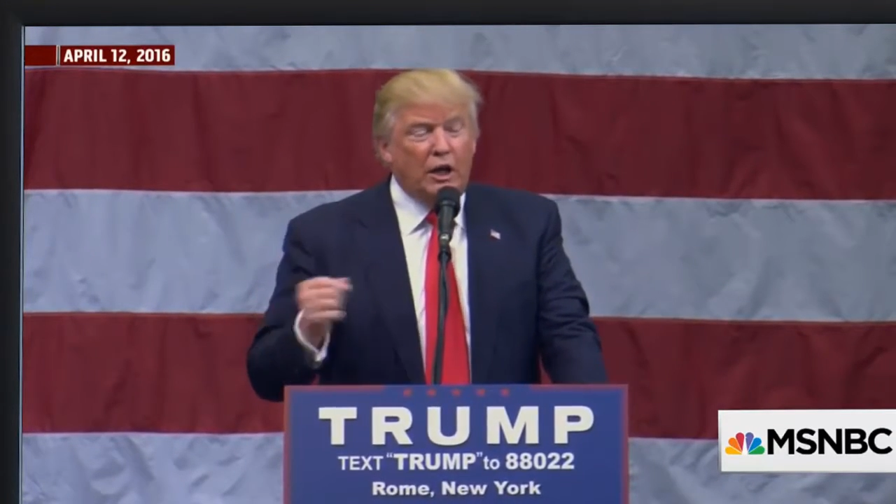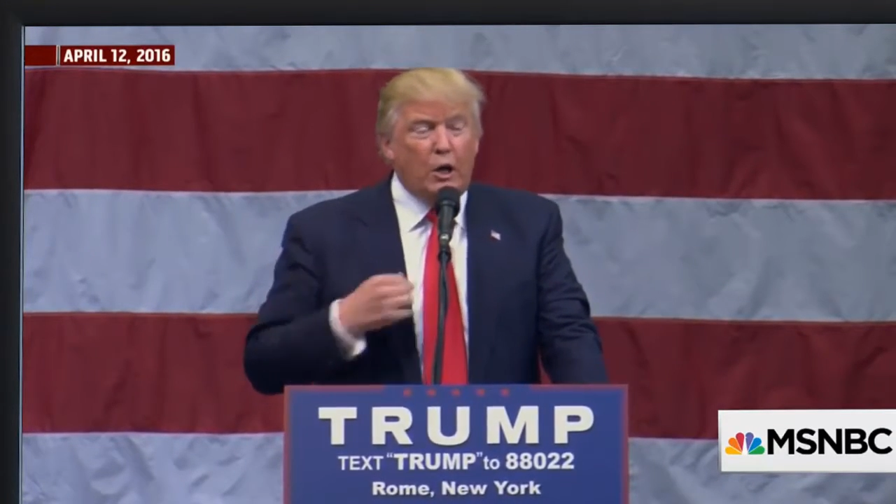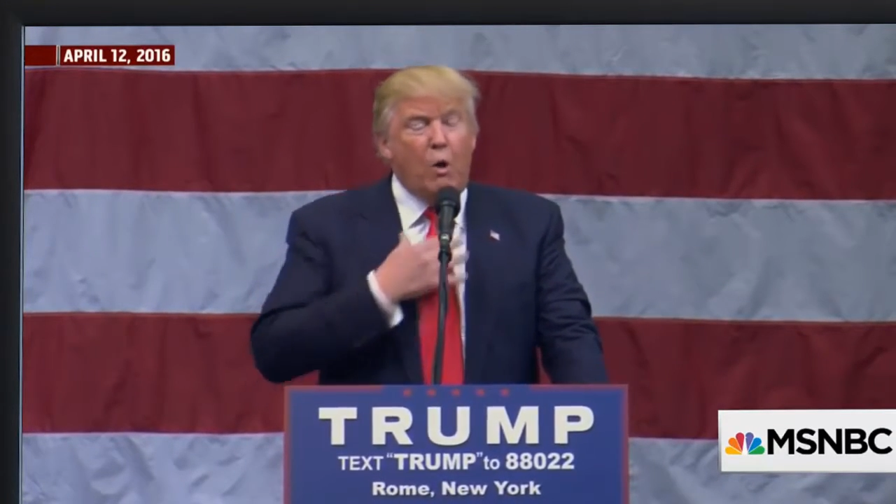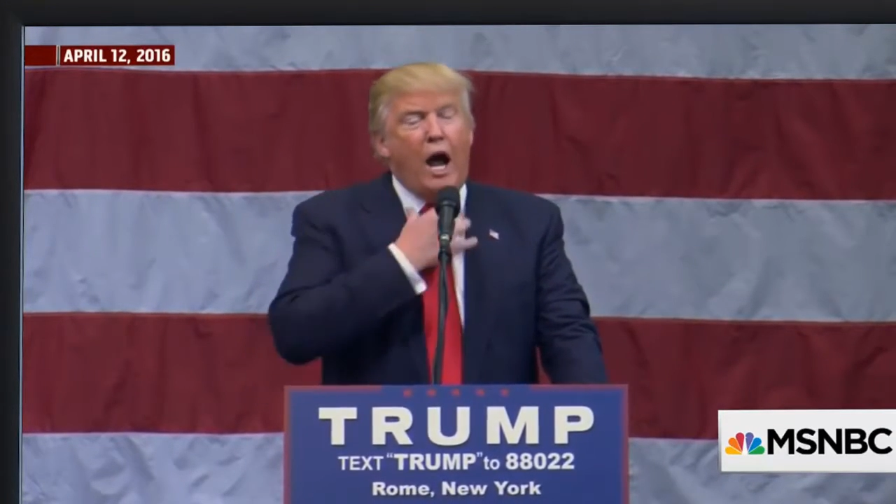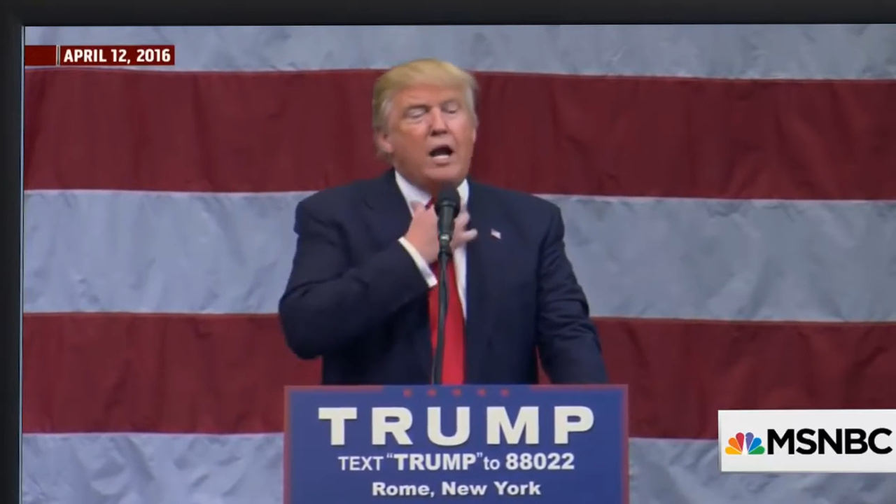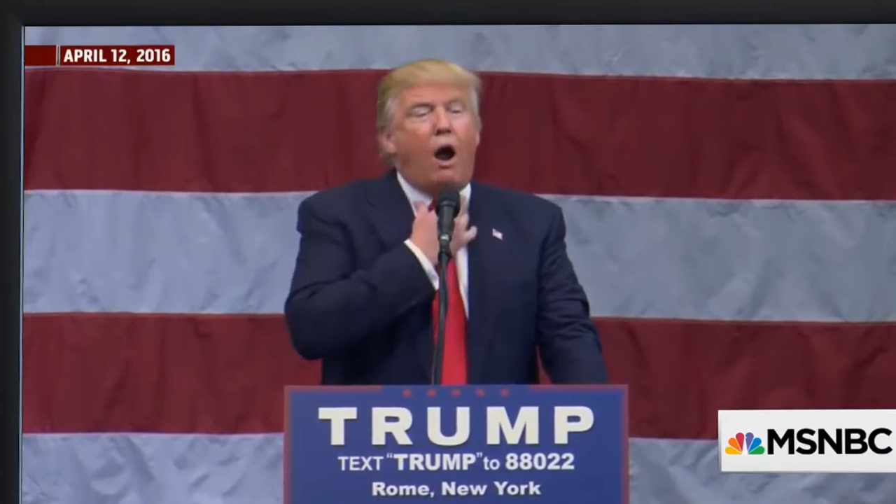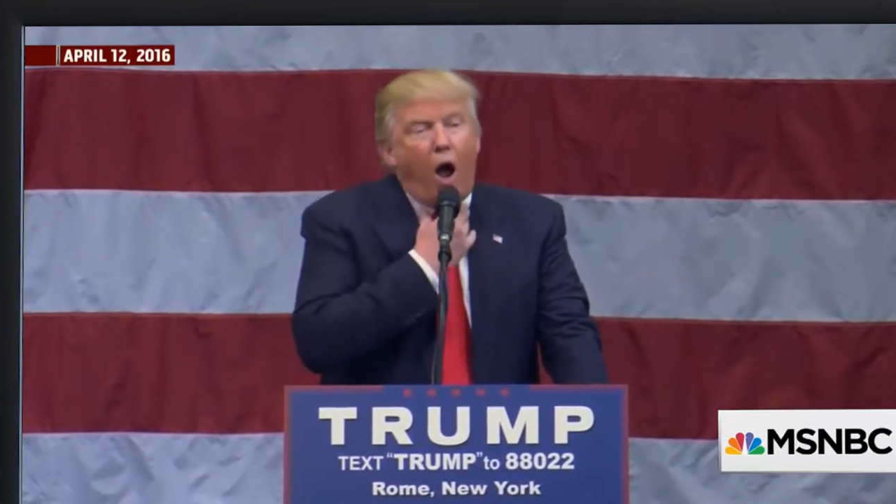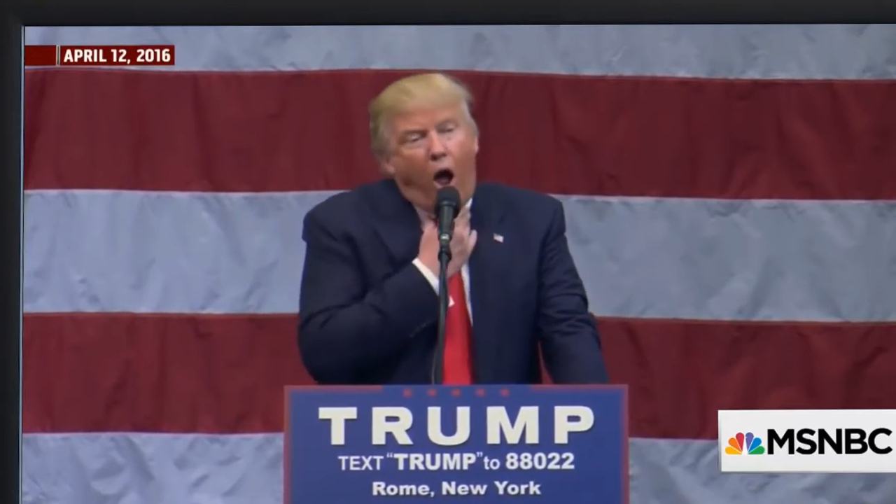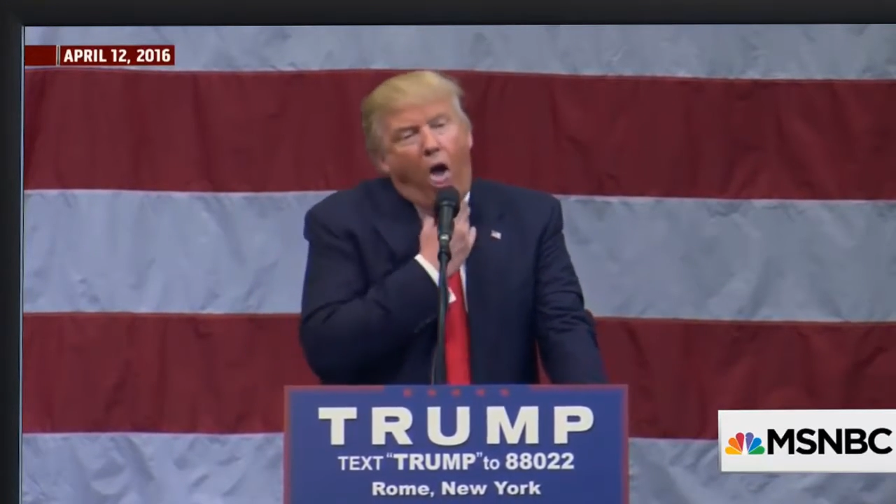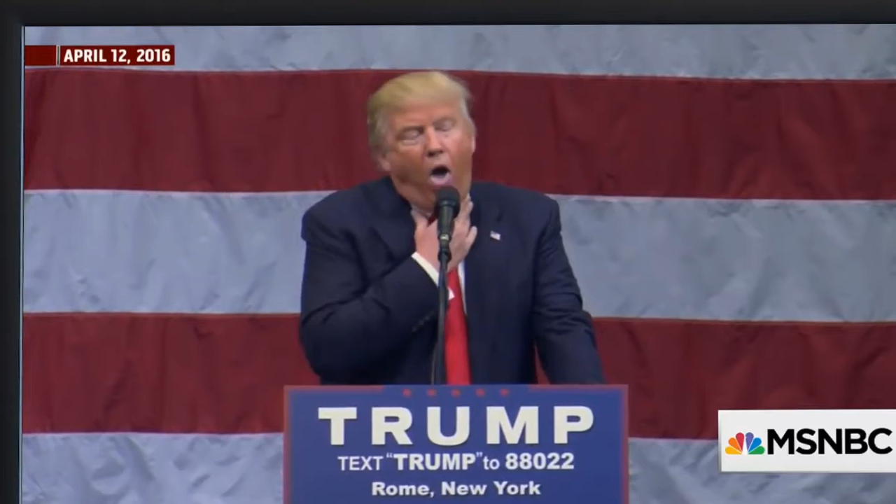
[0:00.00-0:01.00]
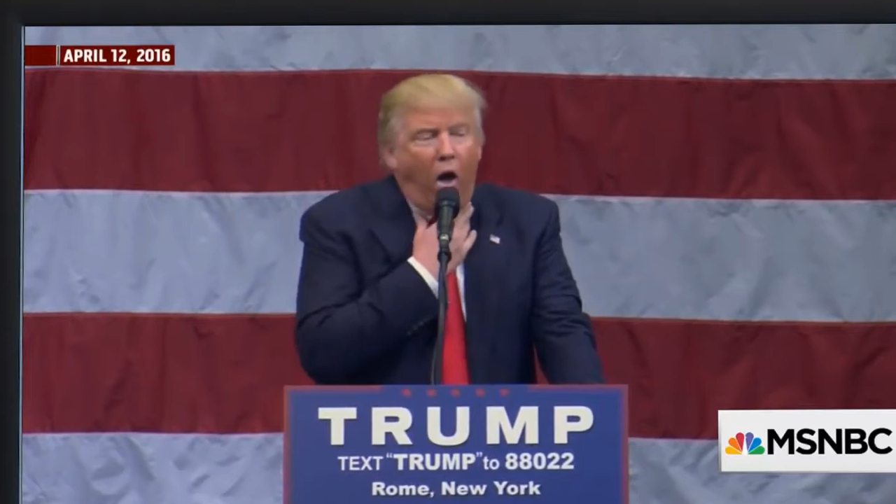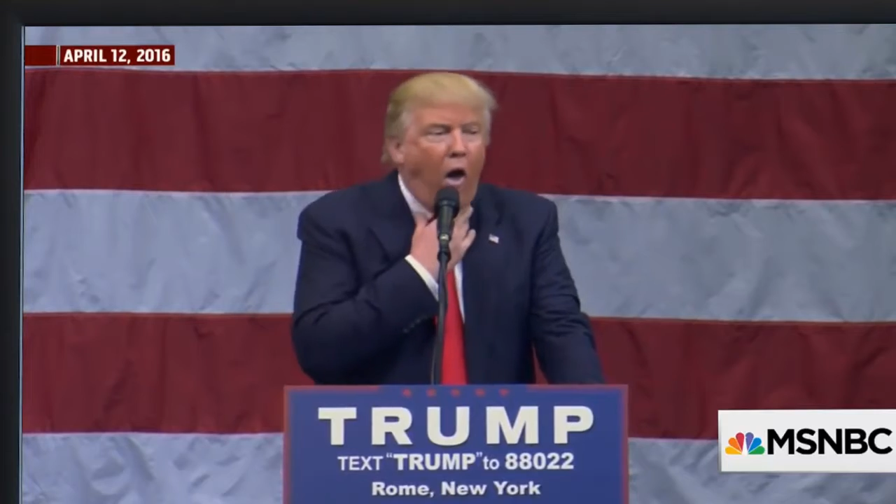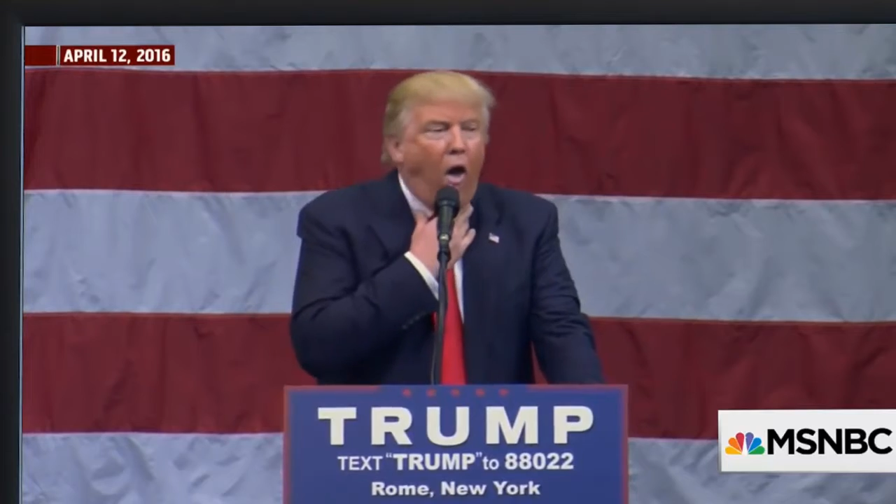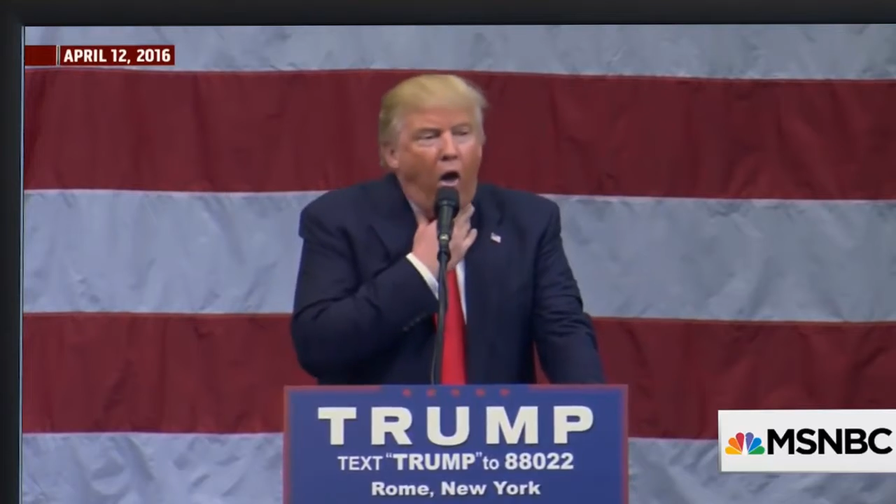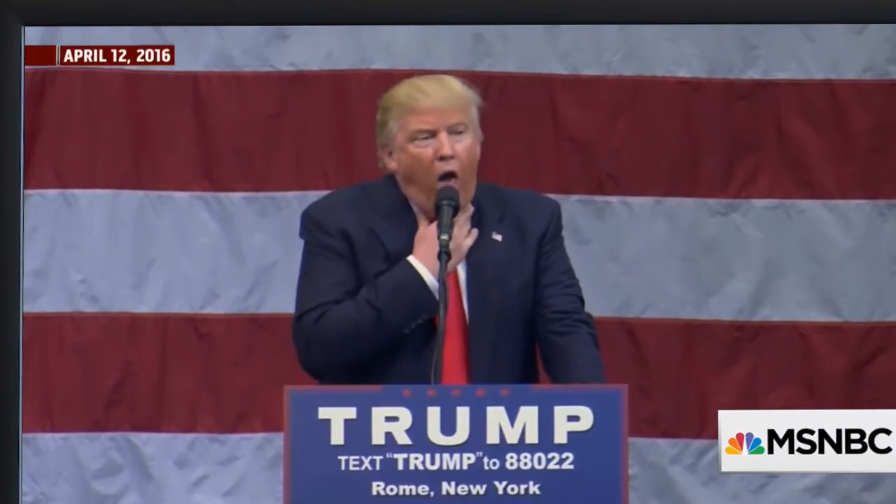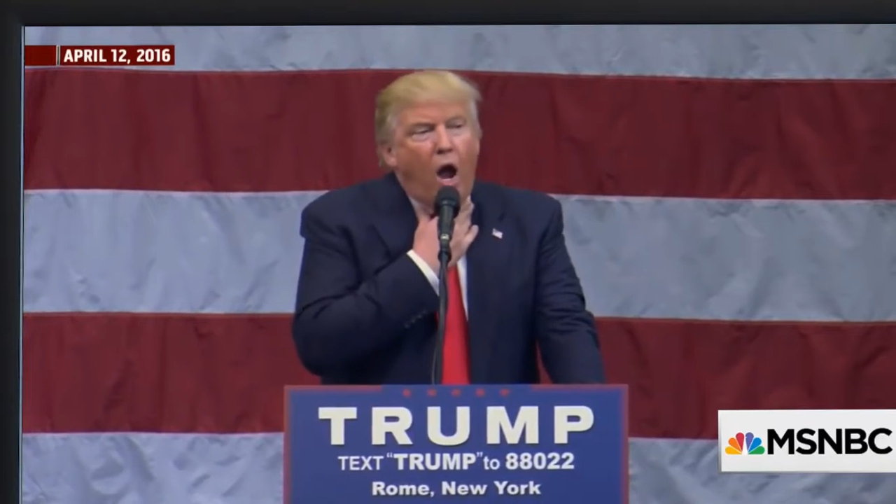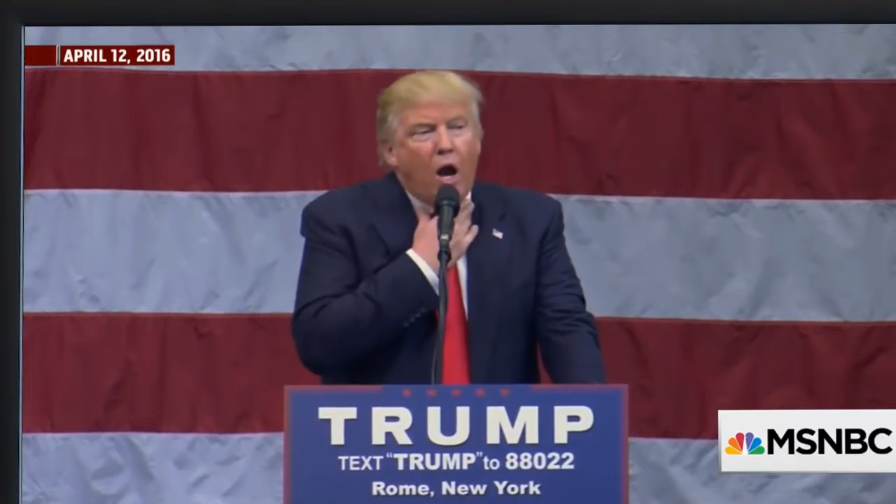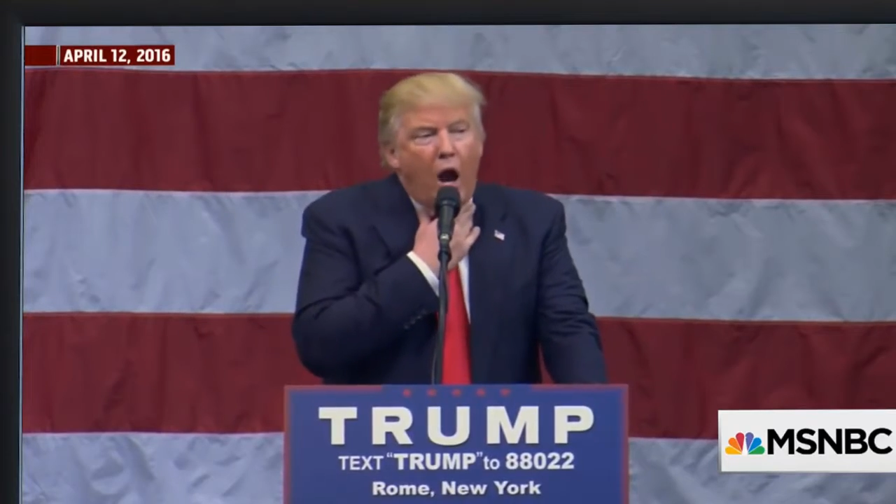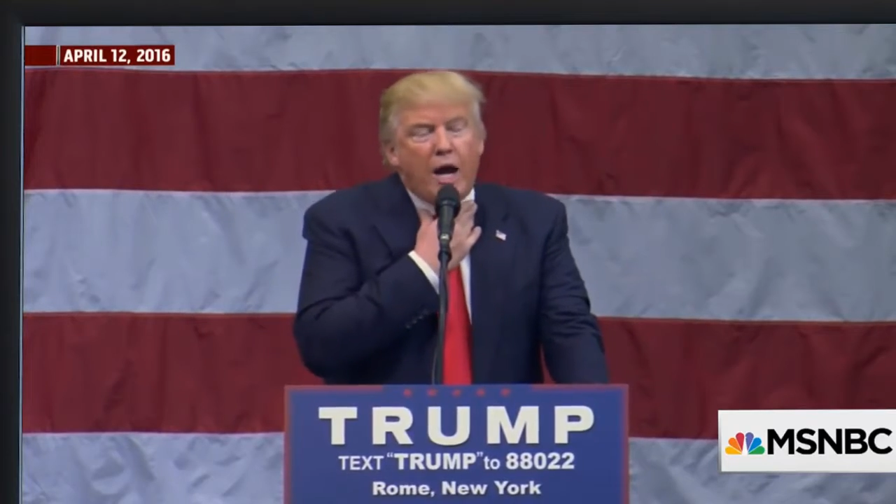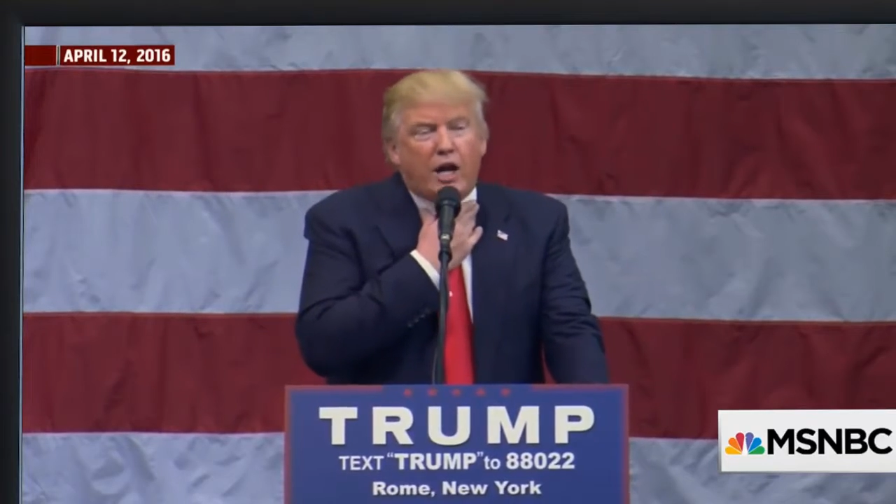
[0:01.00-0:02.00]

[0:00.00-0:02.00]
He went, I